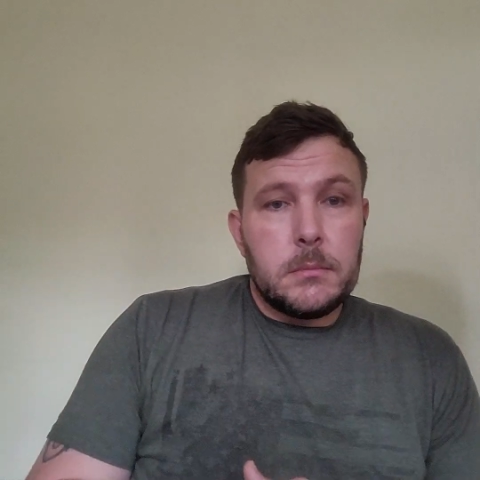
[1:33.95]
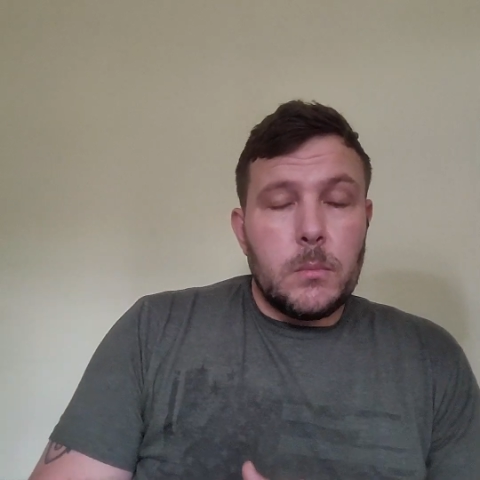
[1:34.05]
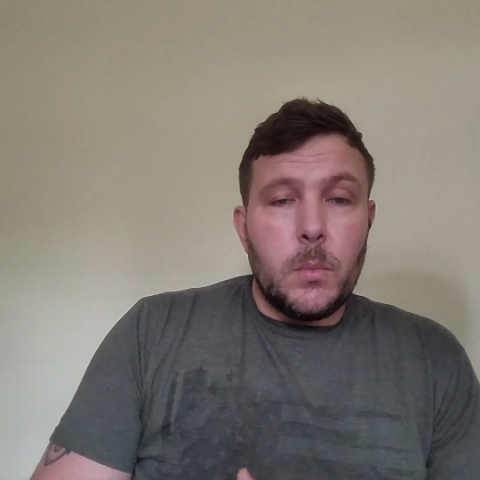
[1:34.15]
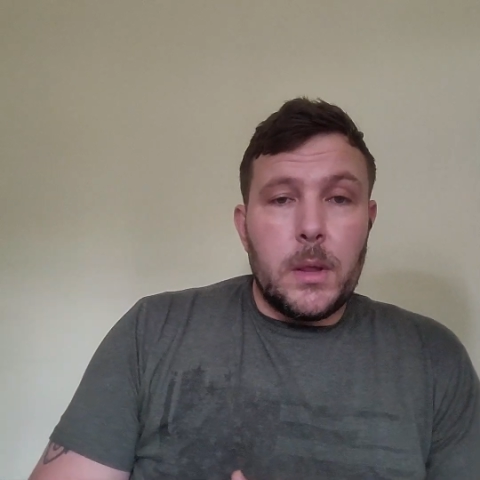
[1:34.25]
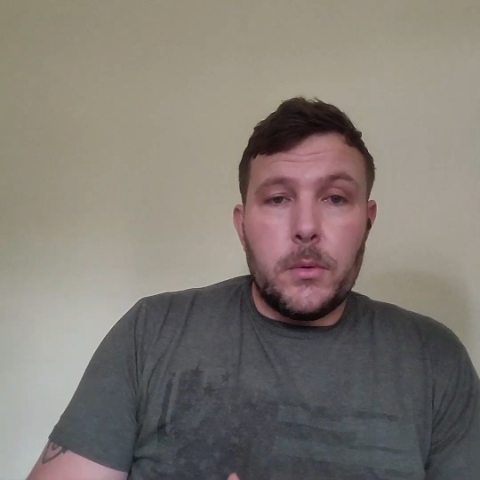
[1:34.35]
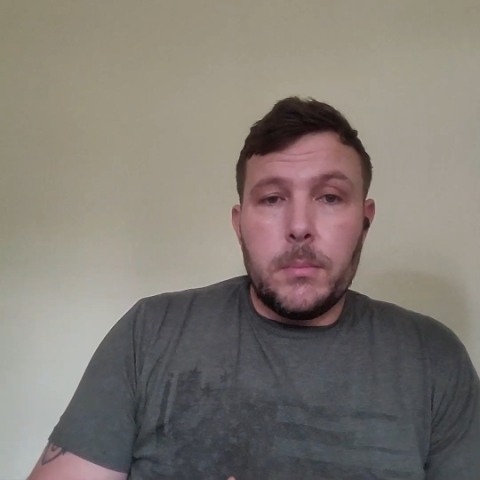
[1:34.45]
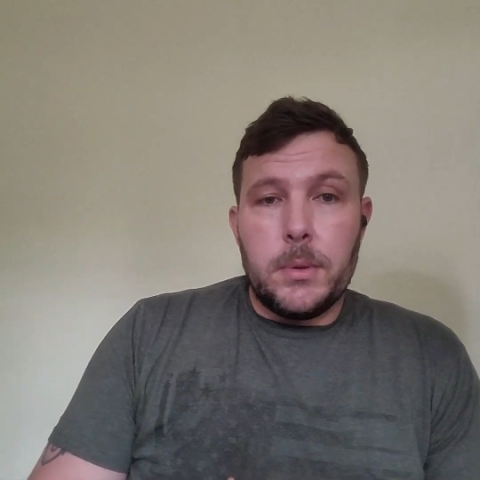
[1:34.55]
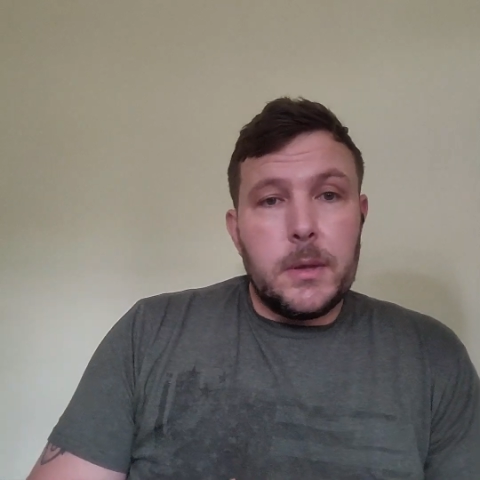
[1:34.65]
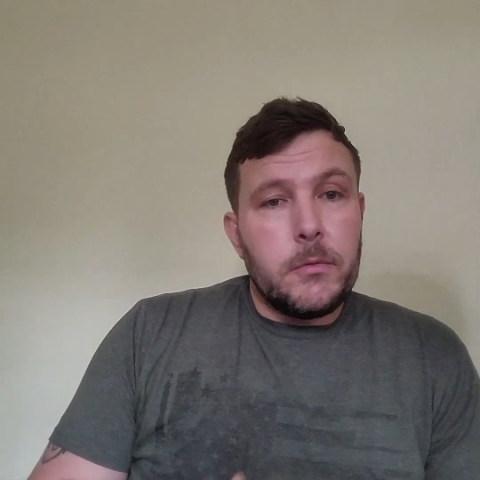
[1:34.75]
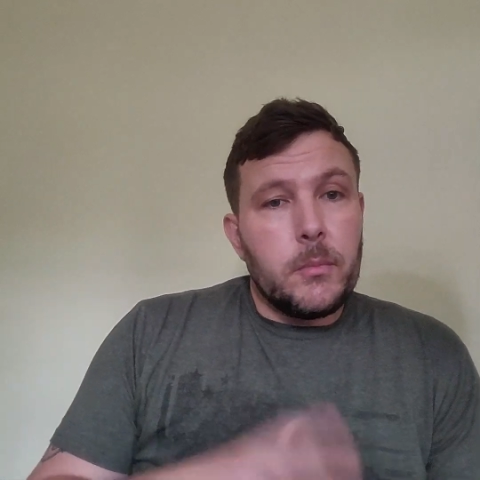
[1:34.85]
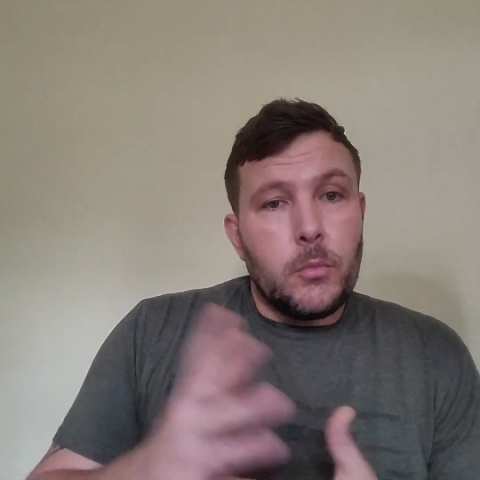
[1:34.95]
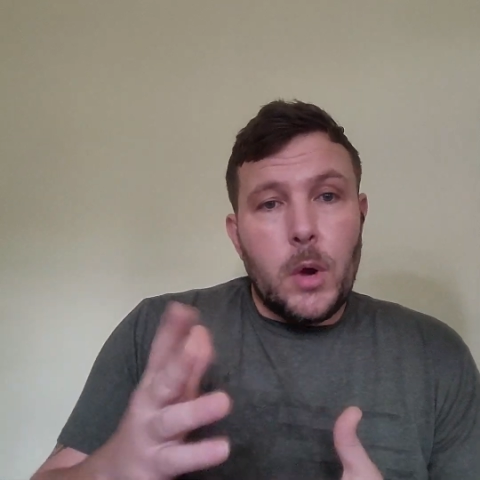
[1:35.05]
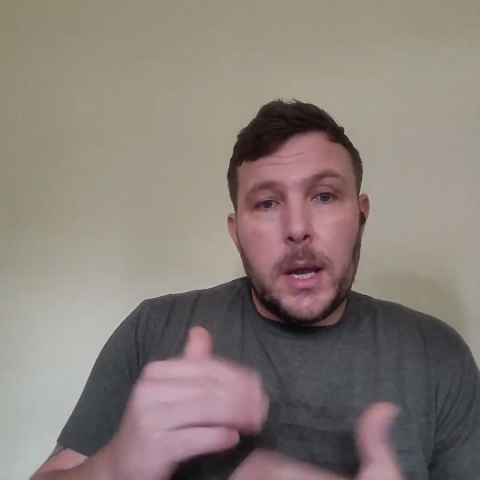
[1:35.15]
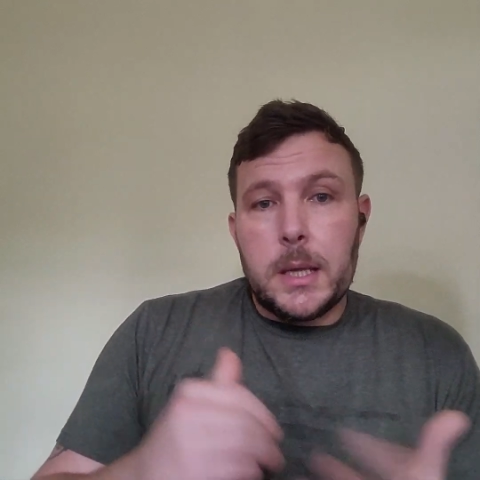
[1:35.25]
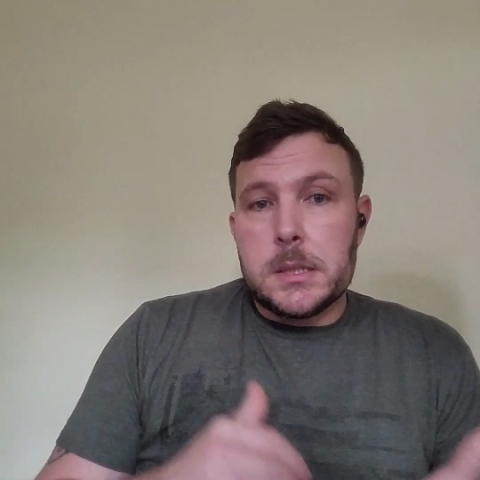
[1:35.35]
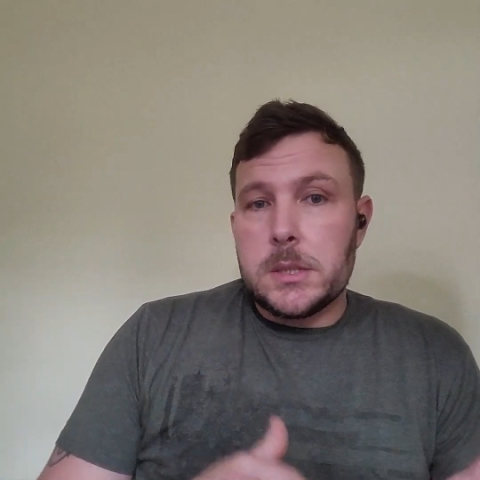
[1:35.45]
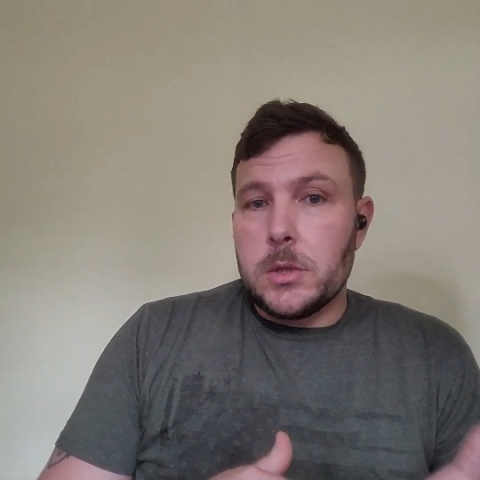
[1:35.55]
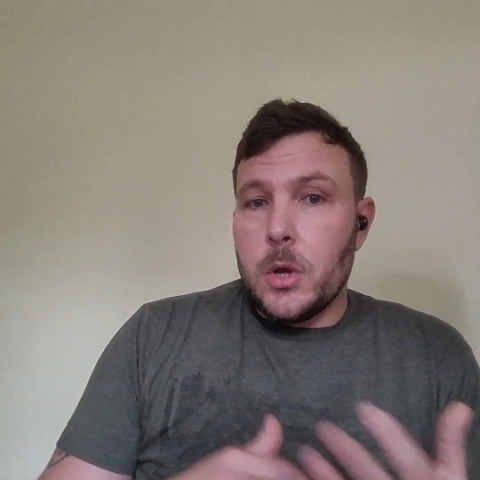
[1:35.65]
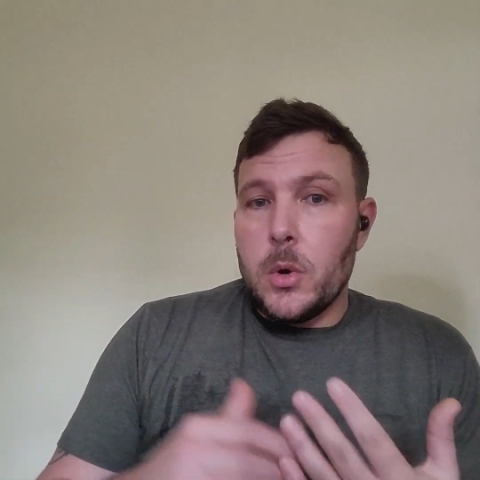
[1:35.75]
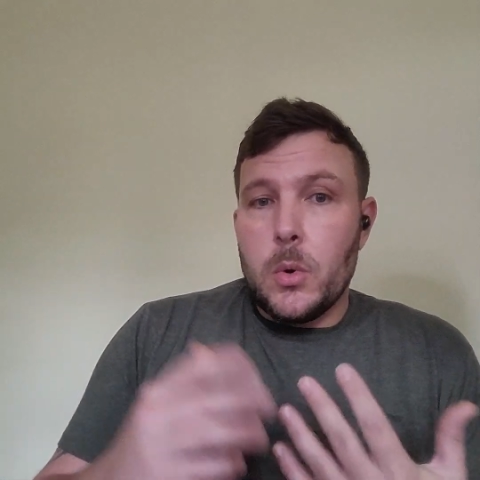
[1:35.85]
whether it be from rain,
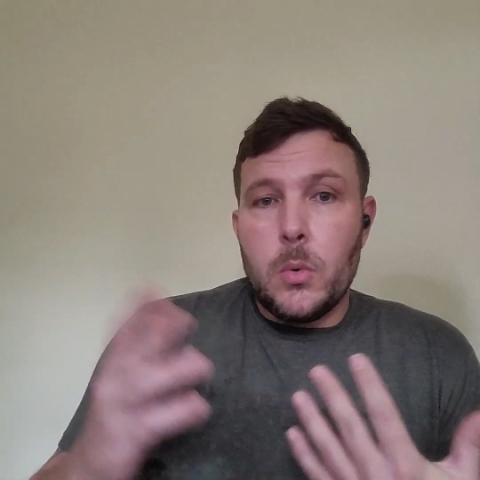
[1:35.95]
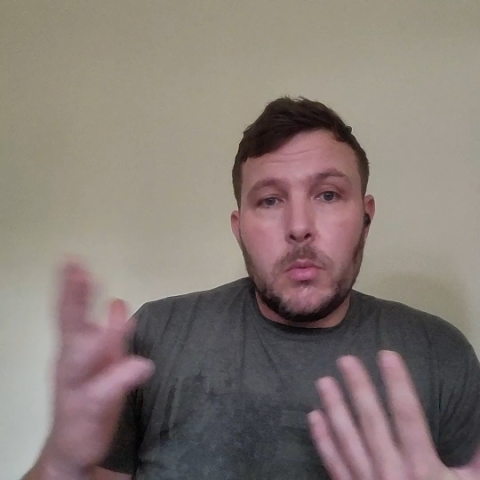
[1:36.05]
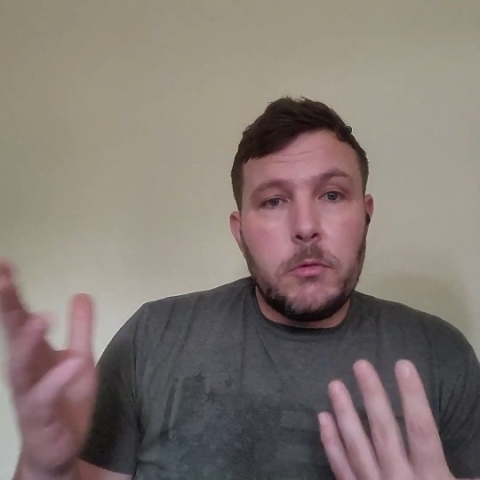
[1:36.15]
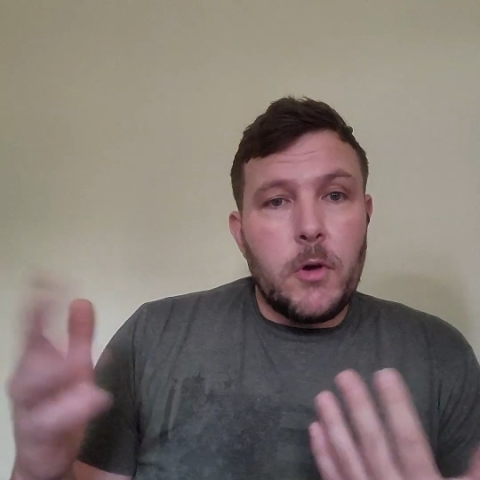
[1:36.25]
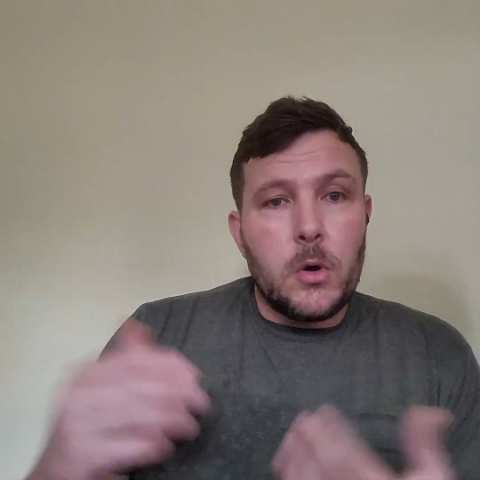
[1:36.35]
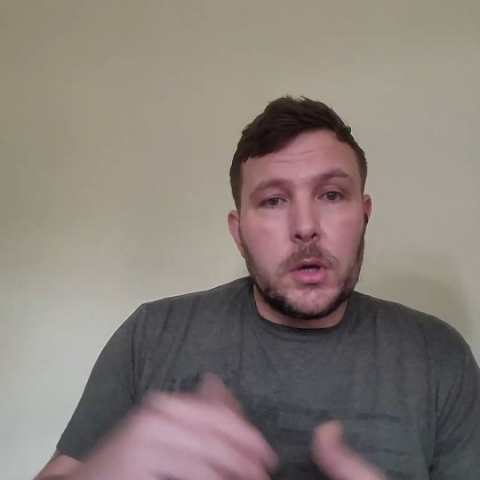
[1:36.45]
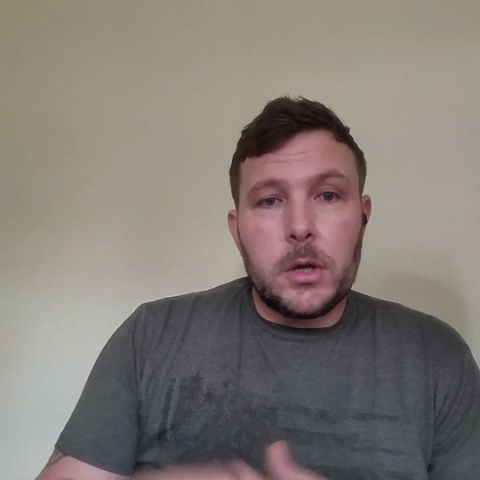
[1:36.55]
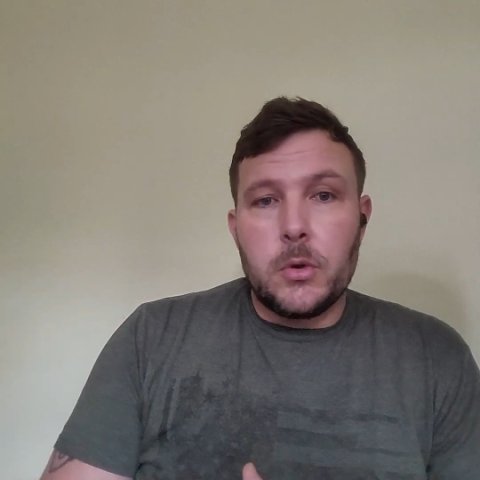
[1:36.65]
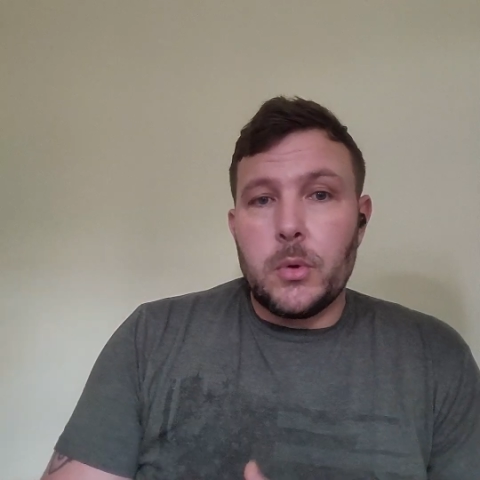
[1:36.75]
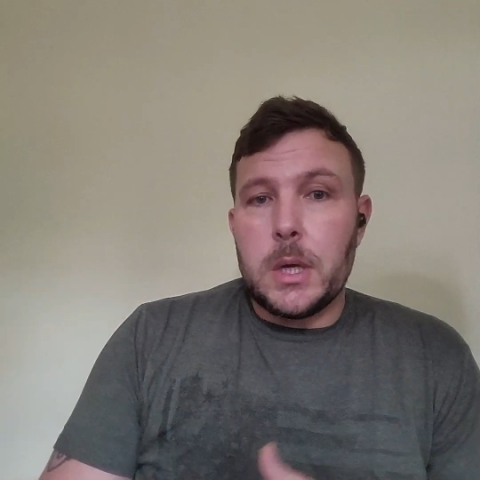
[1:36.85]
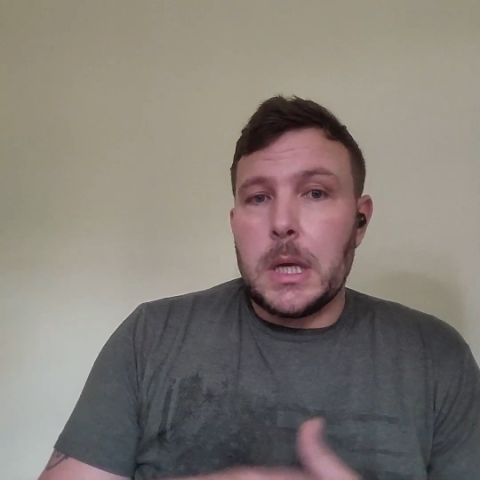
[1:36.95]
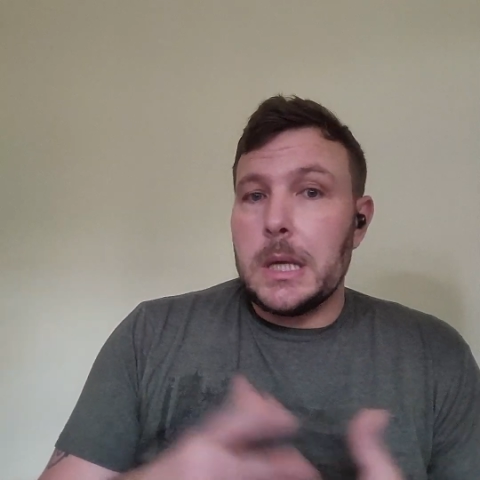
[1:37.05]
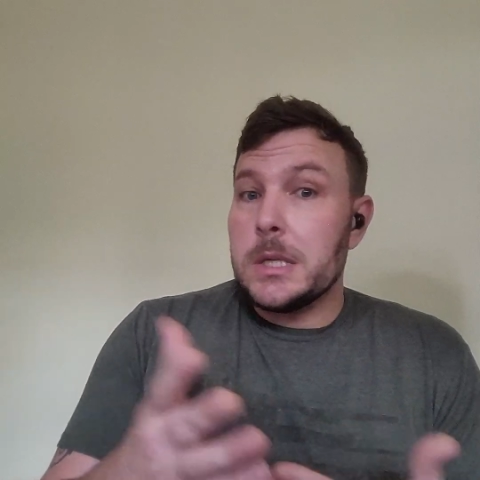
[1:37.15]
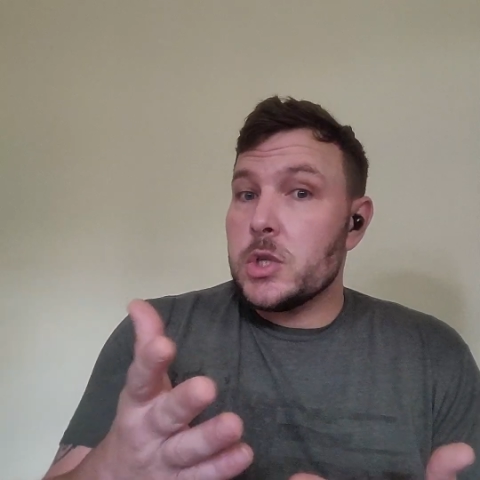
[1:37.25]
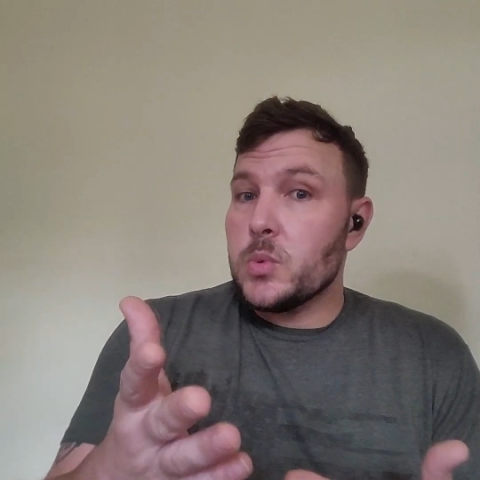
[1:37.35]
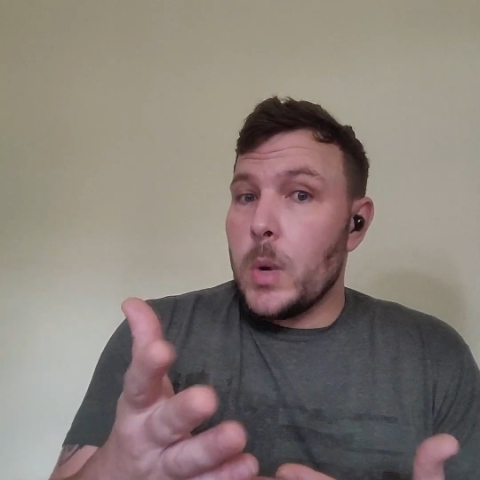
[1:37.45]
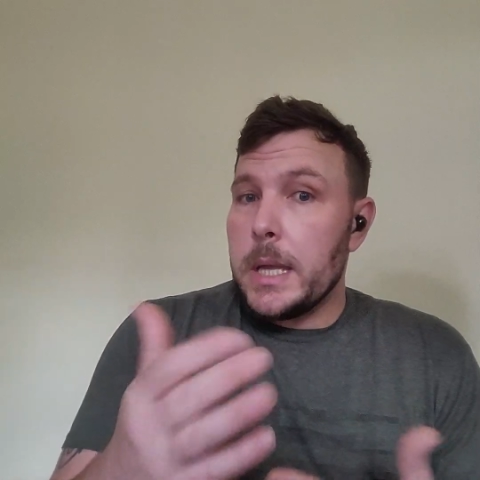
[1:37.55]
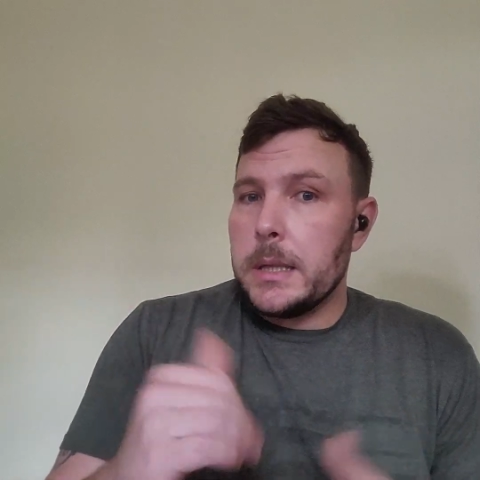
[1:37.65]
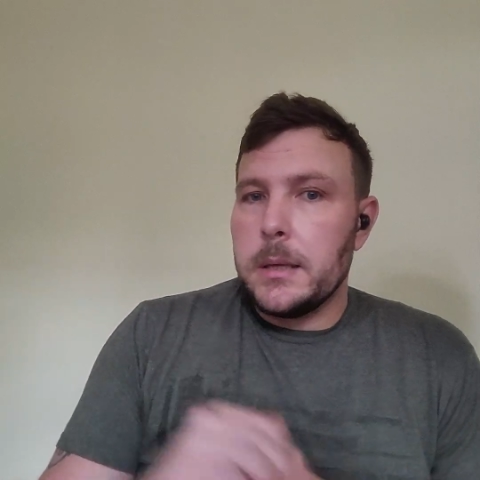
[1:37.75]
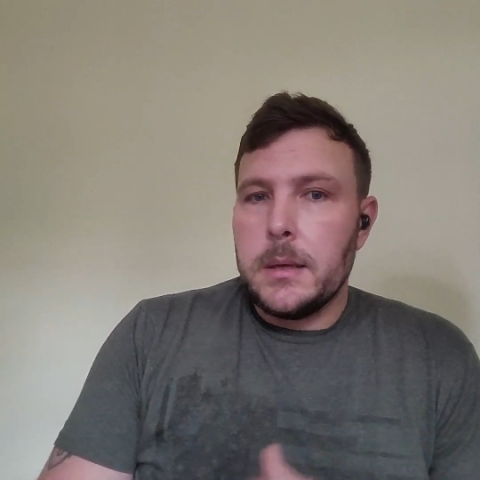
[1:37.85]
snow, falling in a creek, sweat,